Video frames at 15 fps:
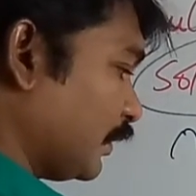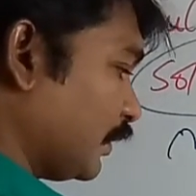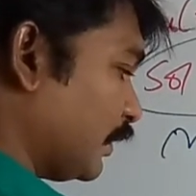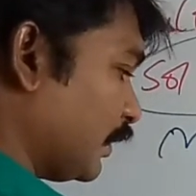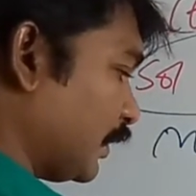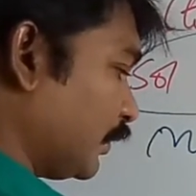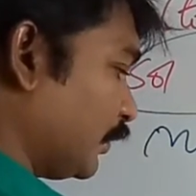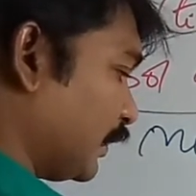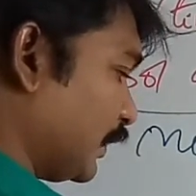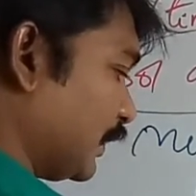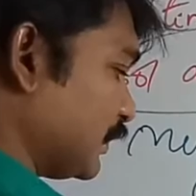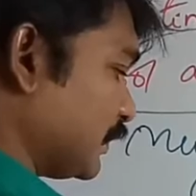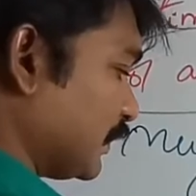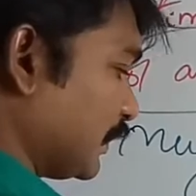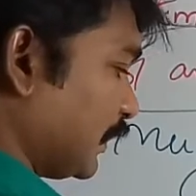or you
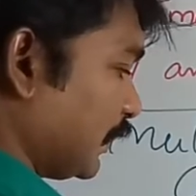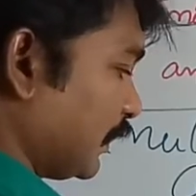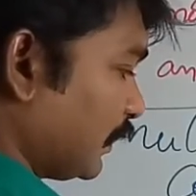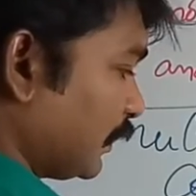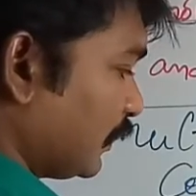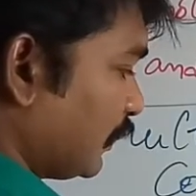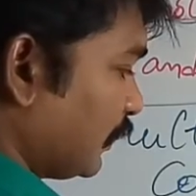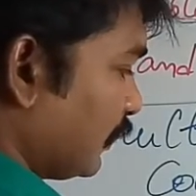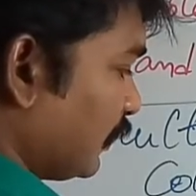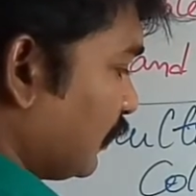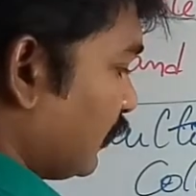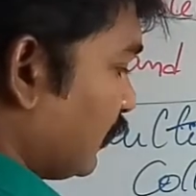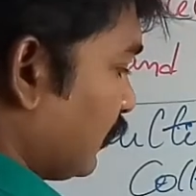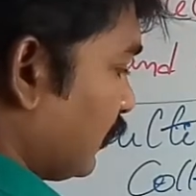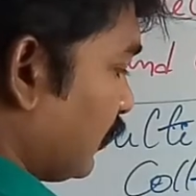can say
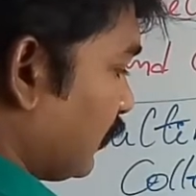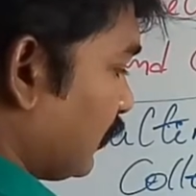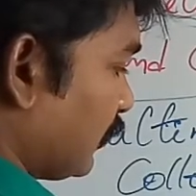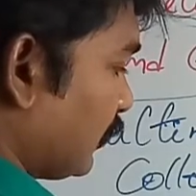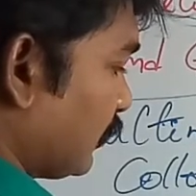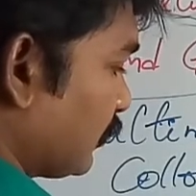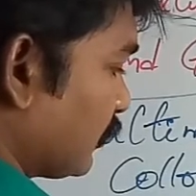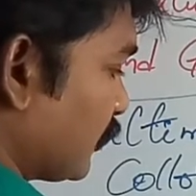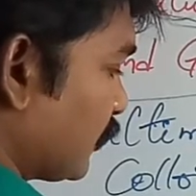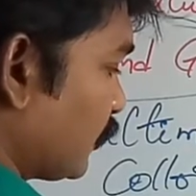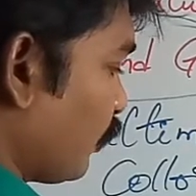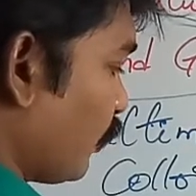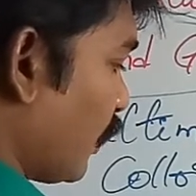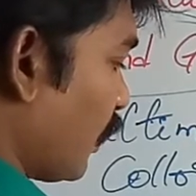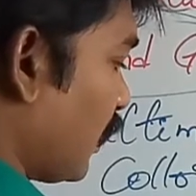
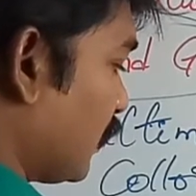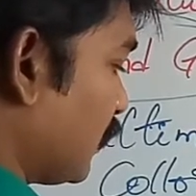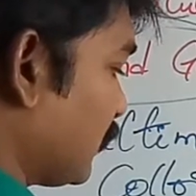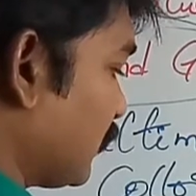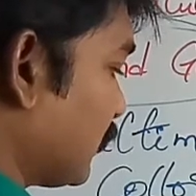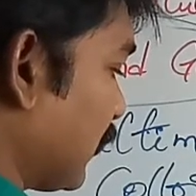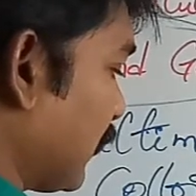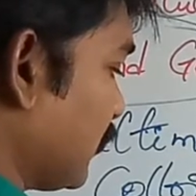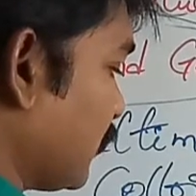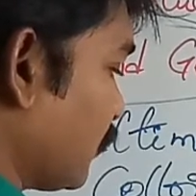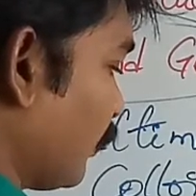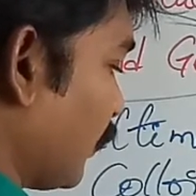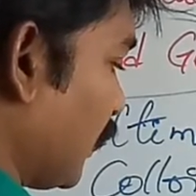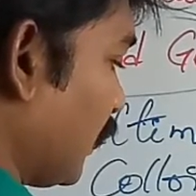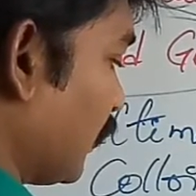small size
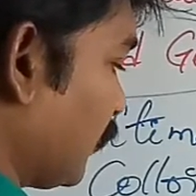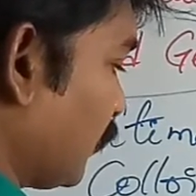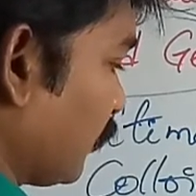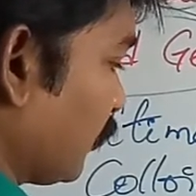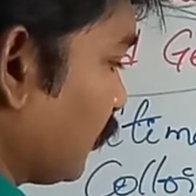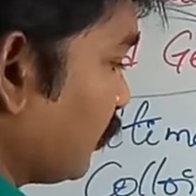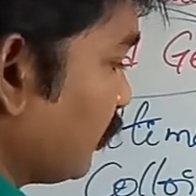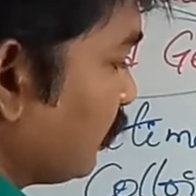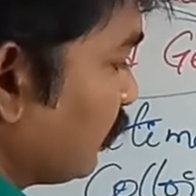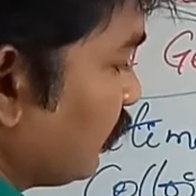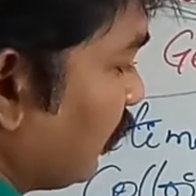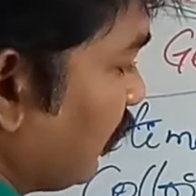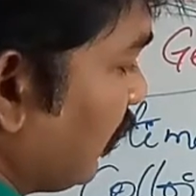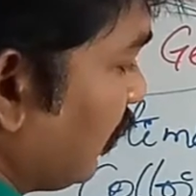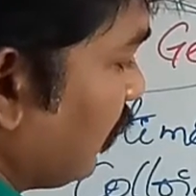molecule.
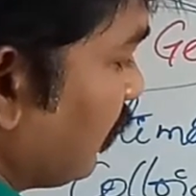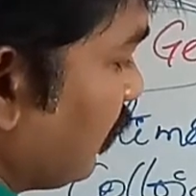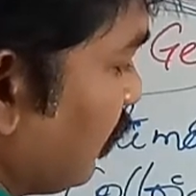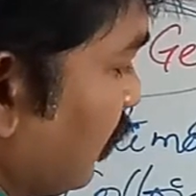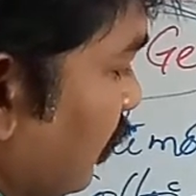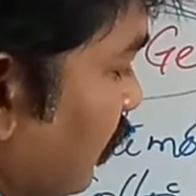Okay,